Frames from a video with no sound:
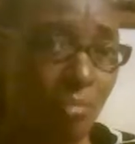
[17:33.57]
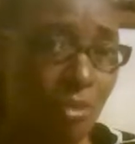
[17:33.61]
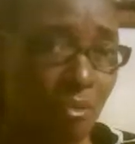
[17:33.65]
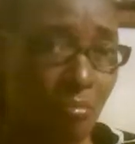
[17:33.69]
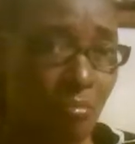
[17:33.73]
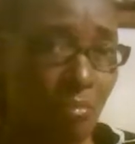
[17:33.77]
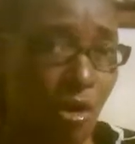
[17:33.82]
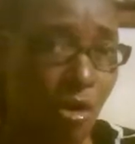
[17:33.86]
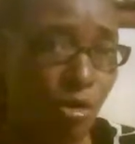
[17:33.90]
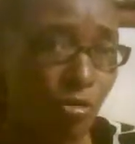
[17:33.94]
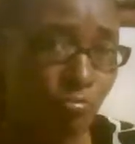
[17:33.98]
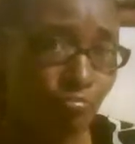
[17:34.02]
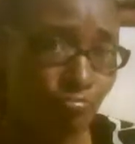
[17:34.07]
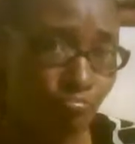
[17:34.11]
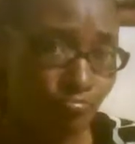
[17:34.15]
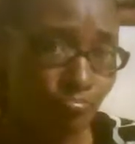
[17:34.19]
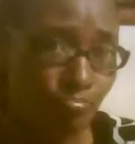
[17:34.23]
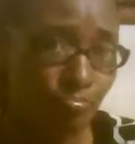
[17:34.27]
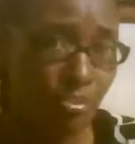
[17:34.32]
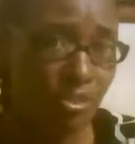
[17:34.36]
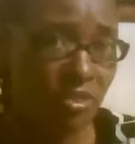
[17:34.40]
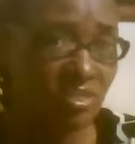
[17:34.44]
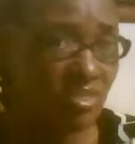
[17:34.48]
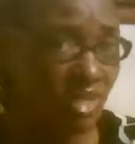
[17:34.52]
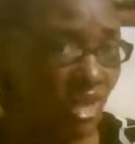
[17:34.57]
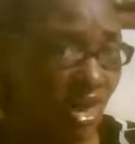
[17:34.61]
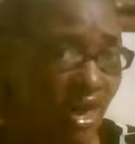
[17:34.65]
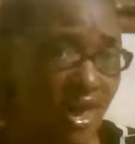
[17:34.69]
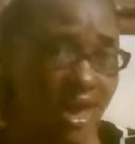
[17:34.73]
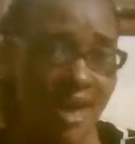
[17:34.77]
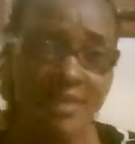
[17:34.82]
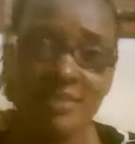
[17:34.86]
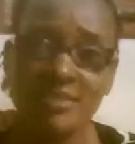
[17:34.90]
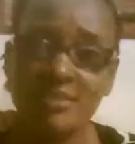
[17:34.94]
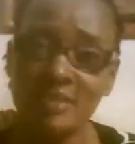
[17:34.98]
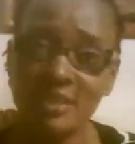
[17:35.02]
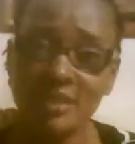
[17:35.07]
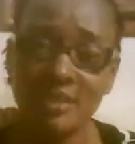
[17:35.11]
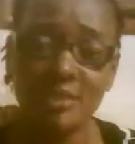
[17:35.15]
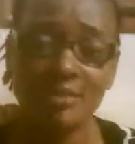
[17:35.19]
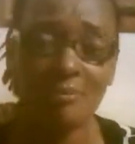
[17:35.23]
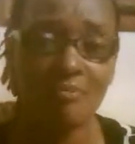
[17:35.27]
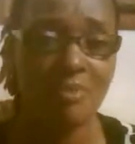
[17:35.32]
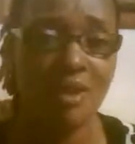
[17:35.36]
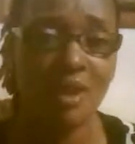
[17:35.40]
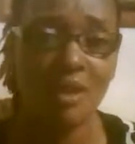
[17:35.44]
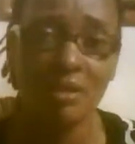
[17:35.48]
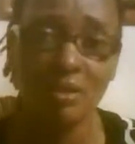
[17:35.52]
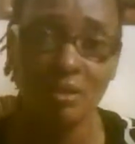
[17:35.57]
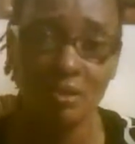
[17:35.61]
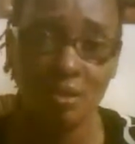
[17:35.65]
more pizzazz in him, a little